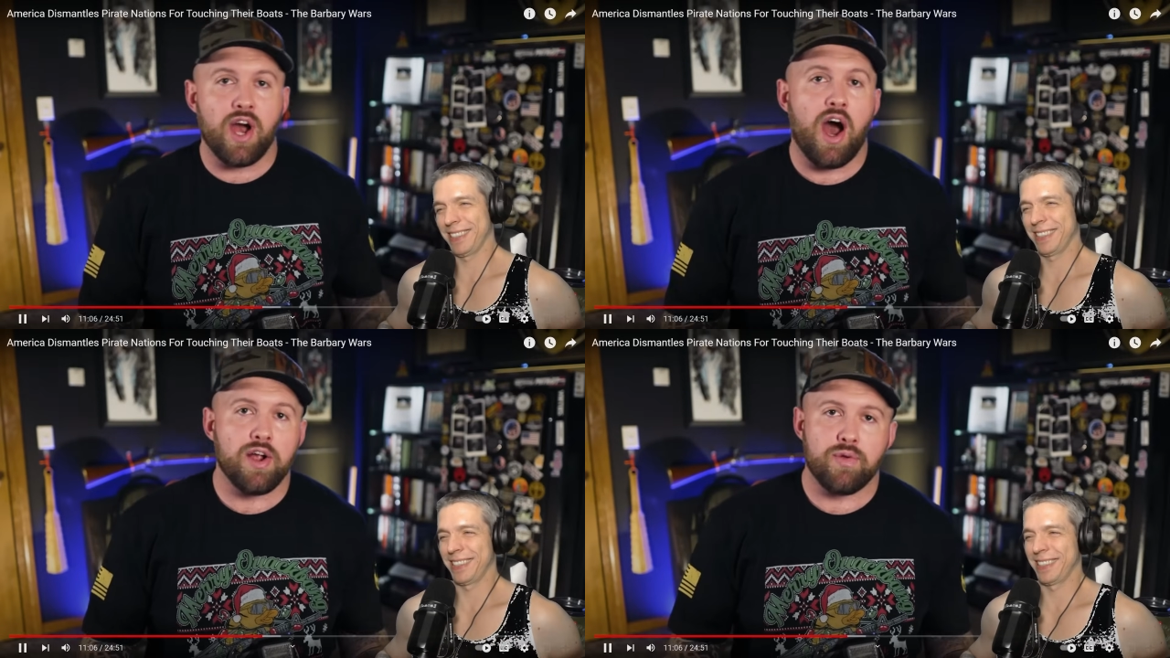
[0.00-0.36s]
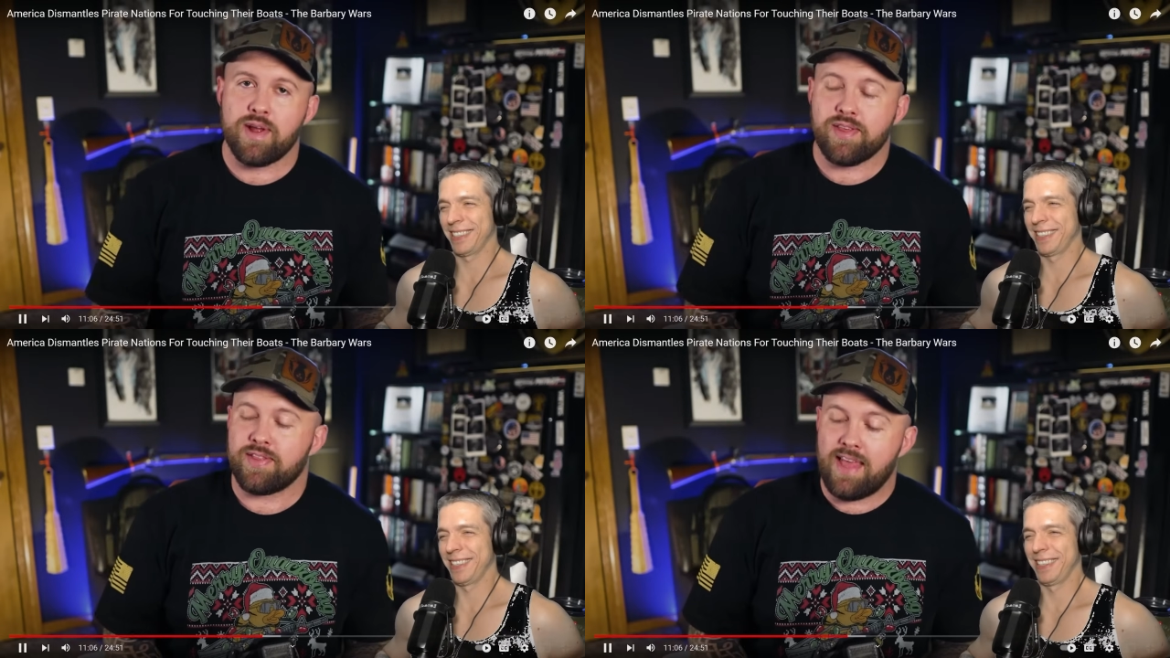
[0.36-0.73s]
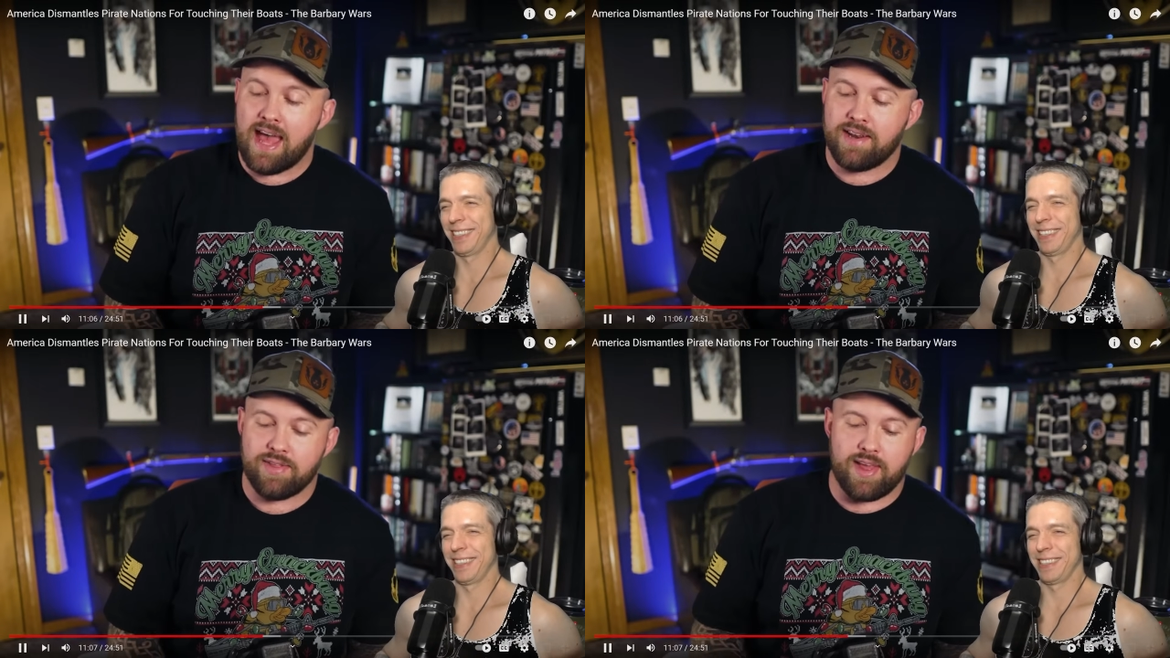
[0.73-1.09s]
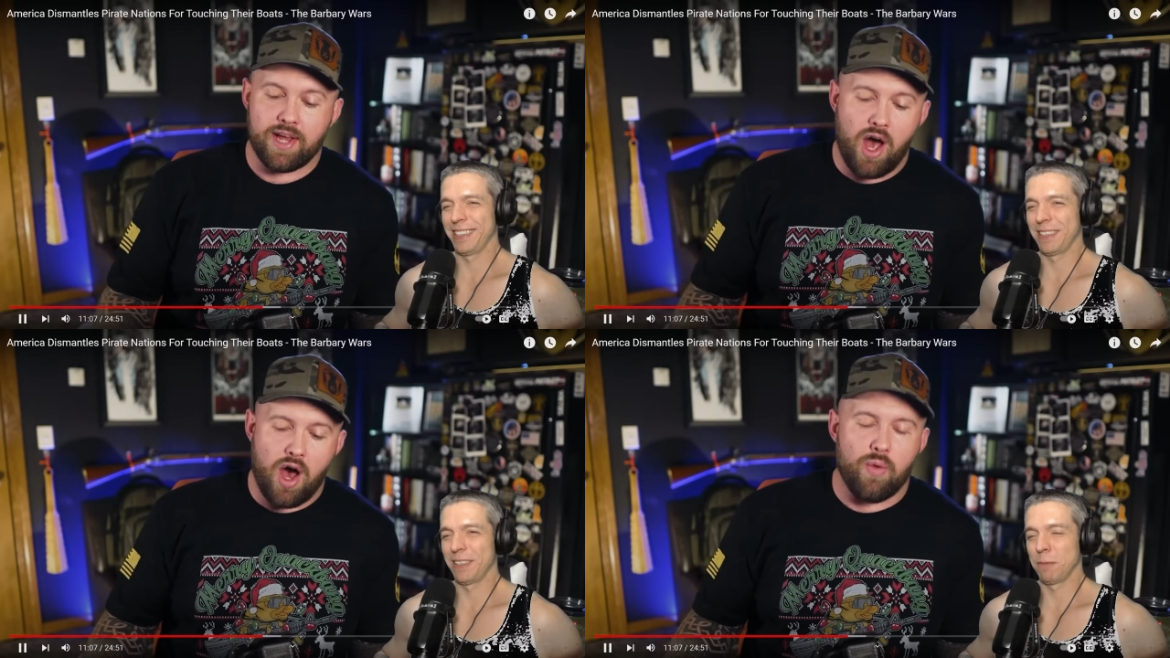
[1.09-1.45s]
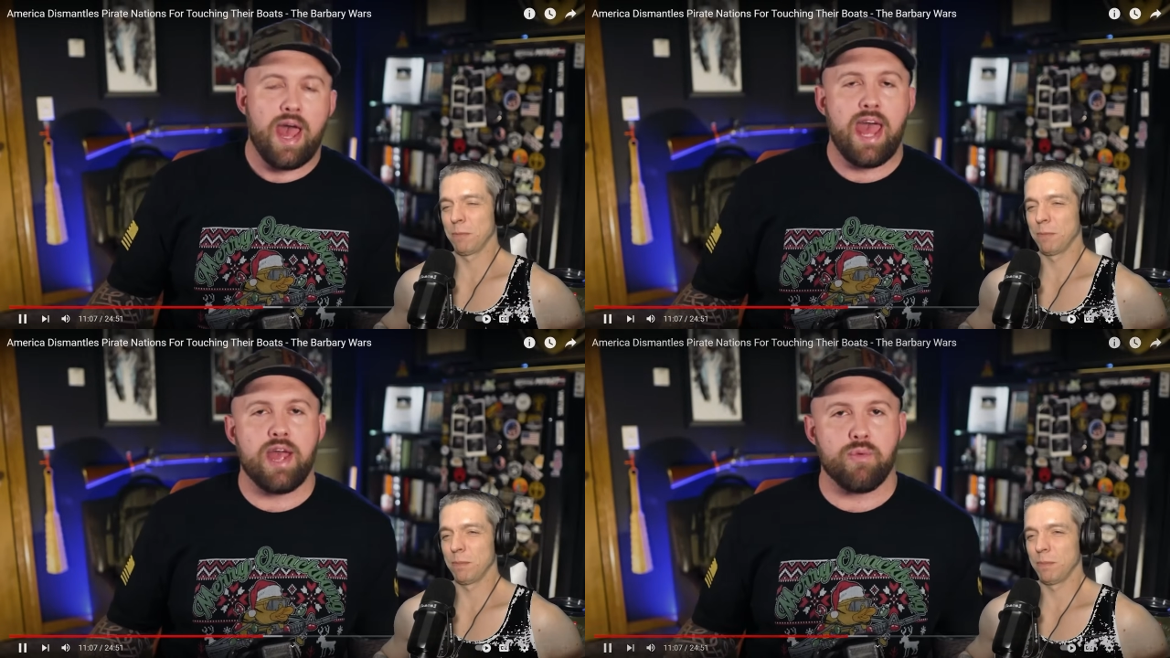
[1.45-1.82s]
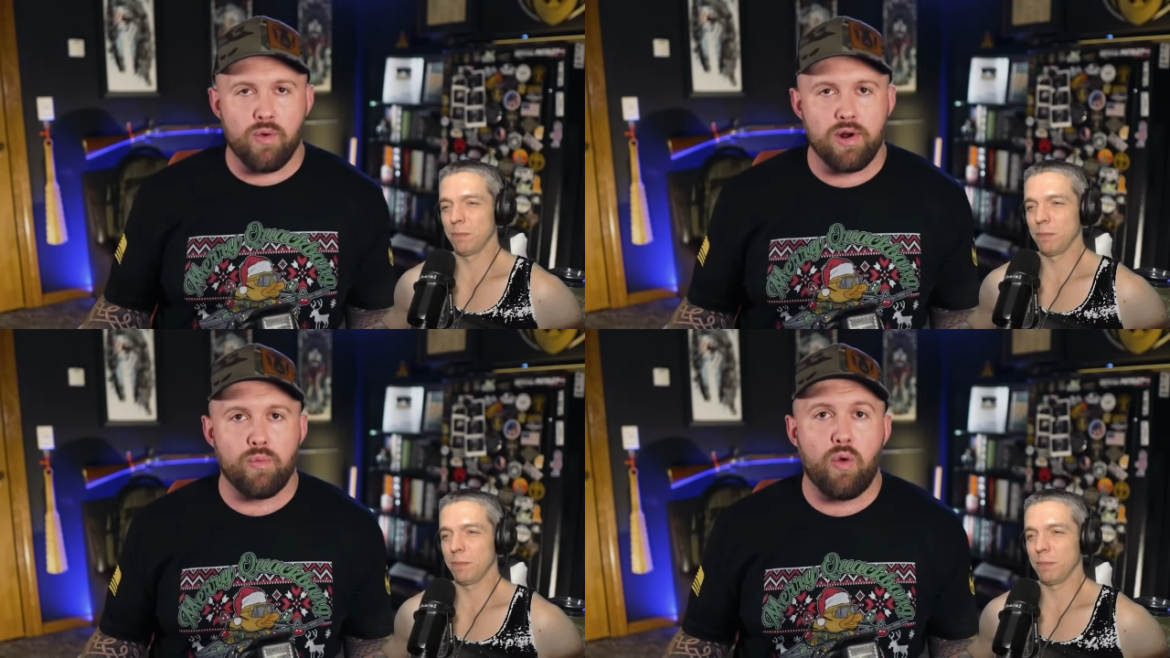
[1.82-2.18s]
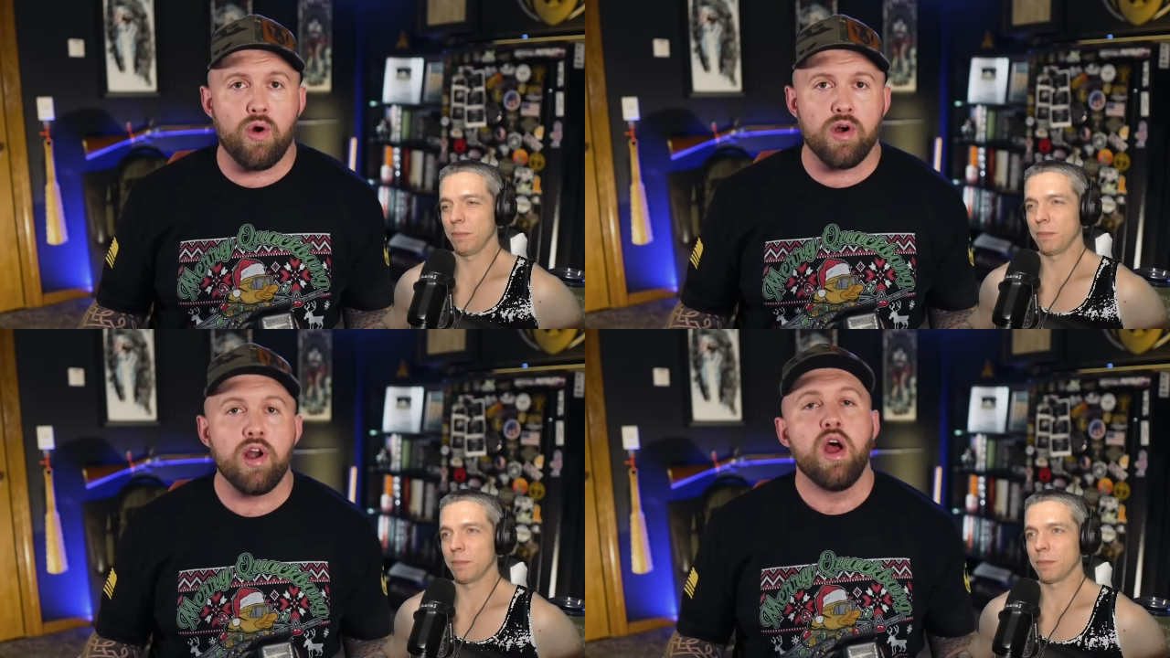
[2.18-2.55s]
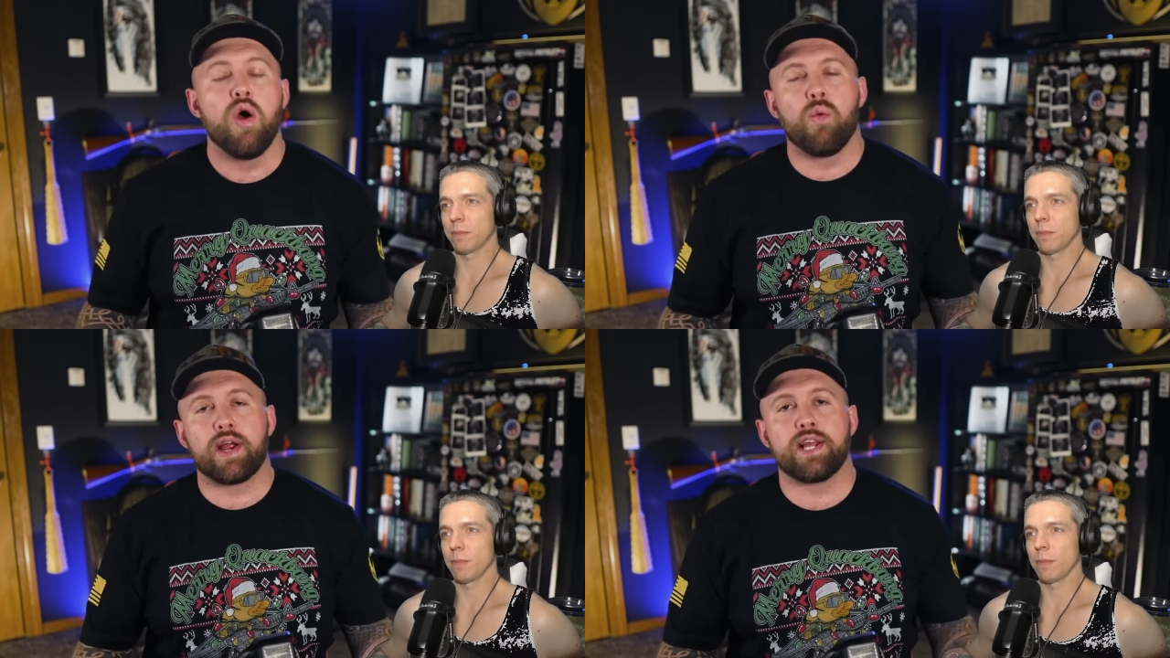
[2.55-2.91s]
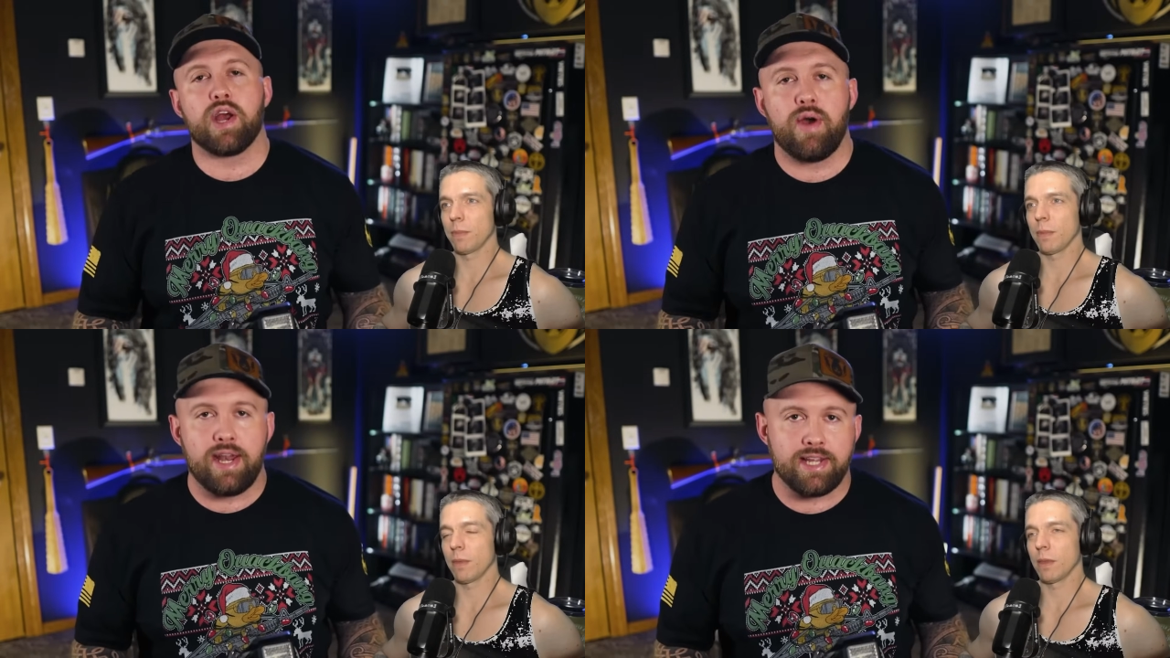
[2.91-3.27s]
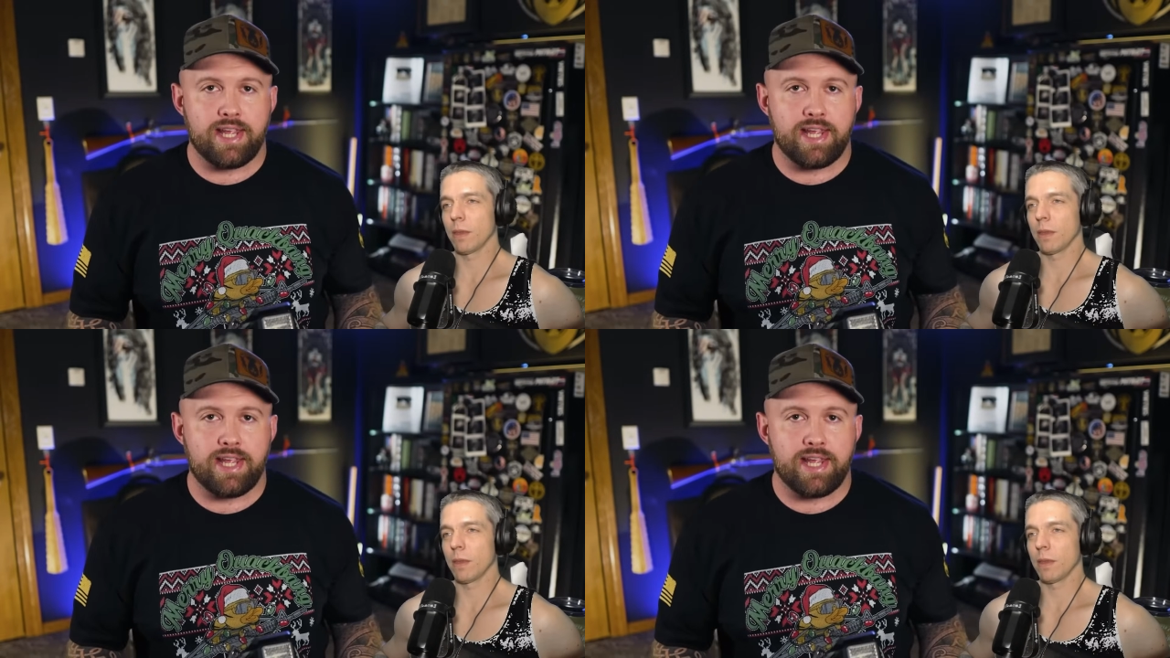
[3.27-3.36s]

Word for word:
Speaker 1: Congress then is like, oh, hey, we're at war. We're going to go ahead and